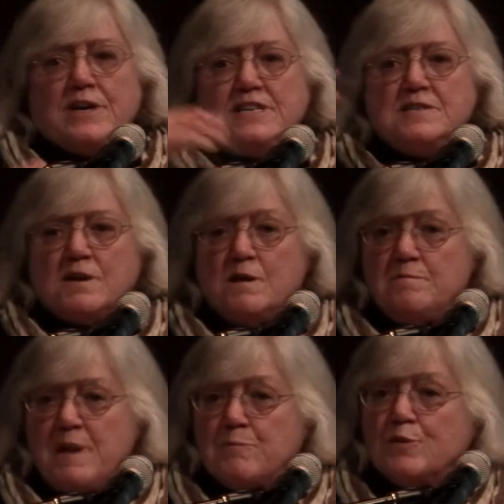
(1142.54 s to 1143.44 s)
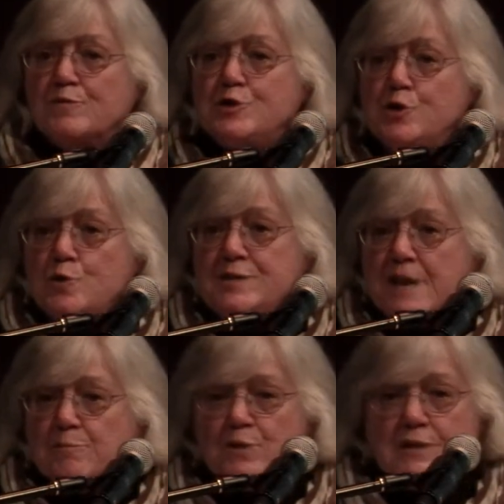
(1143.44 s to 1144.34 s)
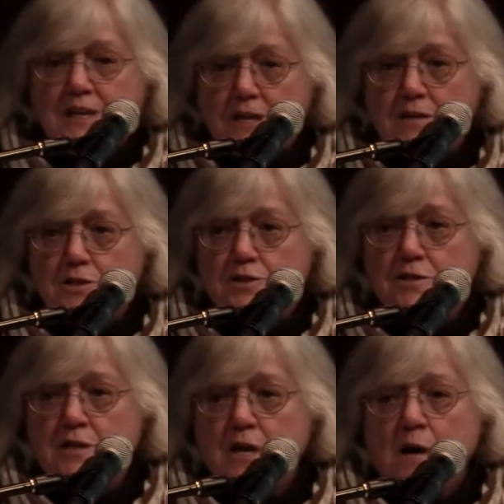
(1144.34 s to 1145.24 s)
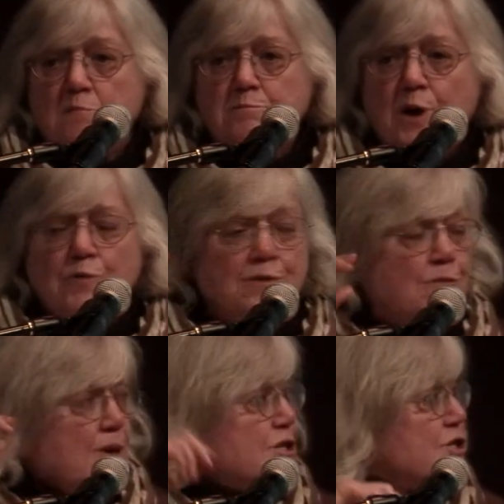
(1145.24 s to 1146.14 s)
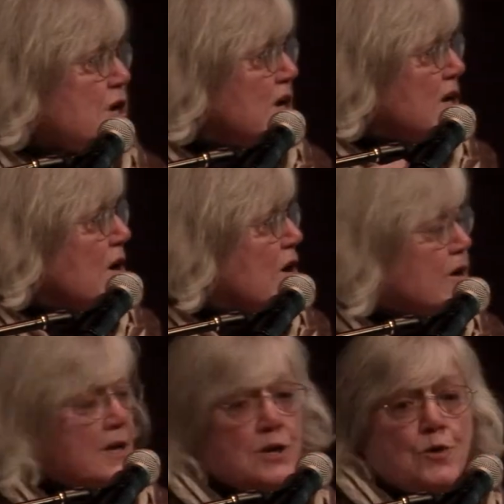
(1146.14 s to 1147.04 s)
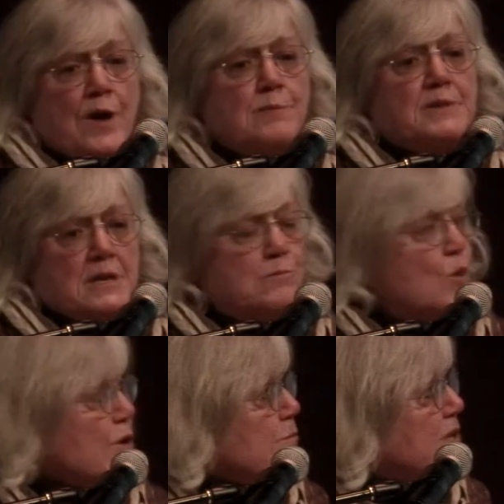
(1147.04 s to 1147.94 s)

he's a member of two separate lineages, both of which uh, are incredibly important